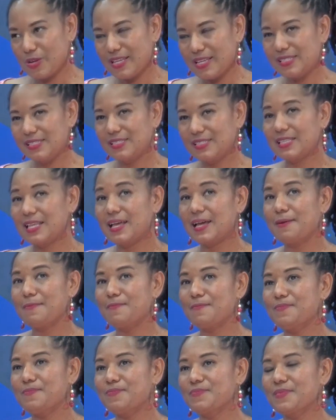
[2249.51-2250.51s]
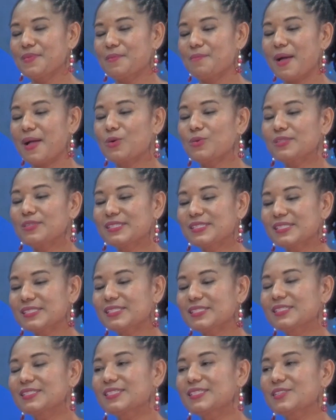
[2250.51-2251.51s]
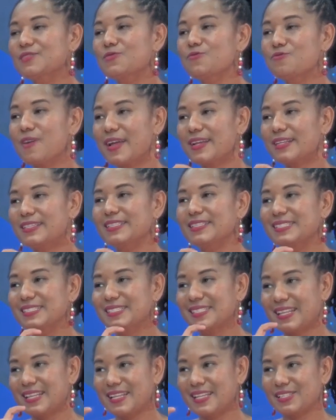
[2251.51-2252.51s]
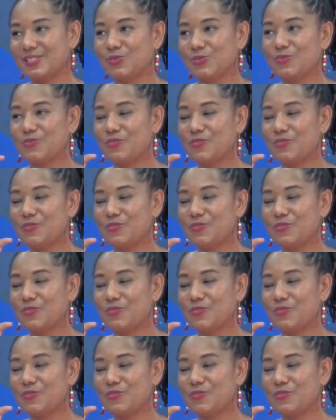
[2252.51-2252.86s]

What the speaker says: is my consistency writing statuses on